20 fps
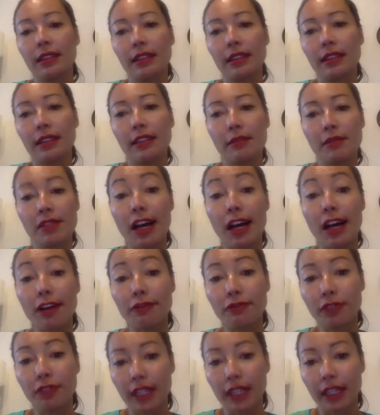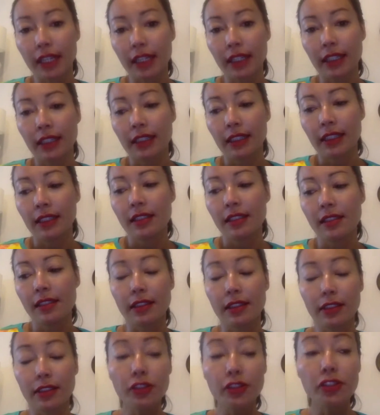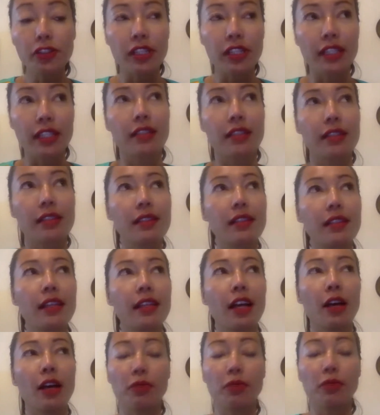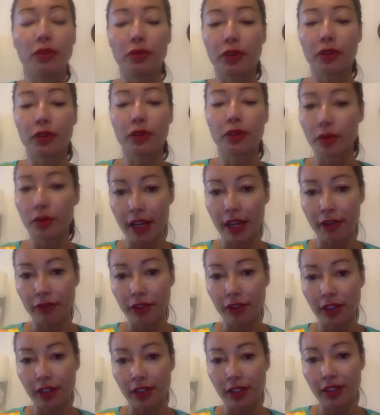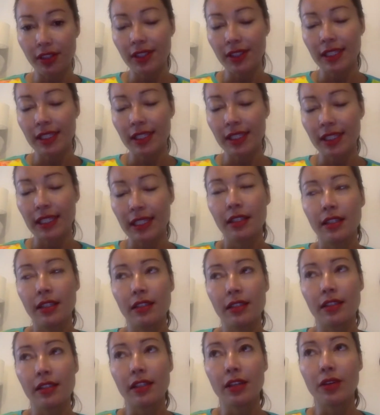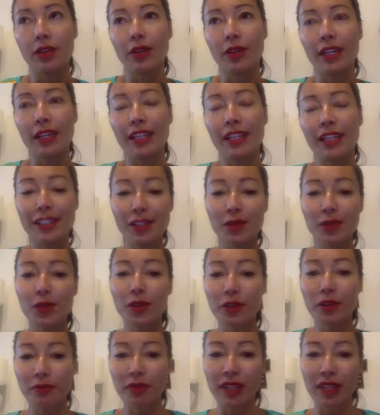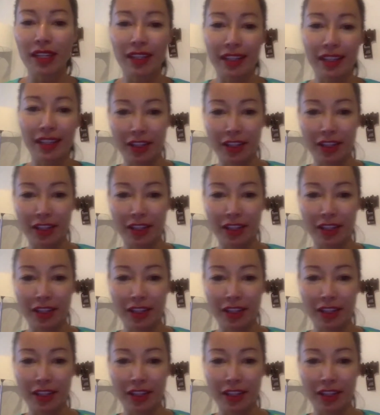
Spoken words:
software solutions to help with recruitment efforts. So it has sort of been an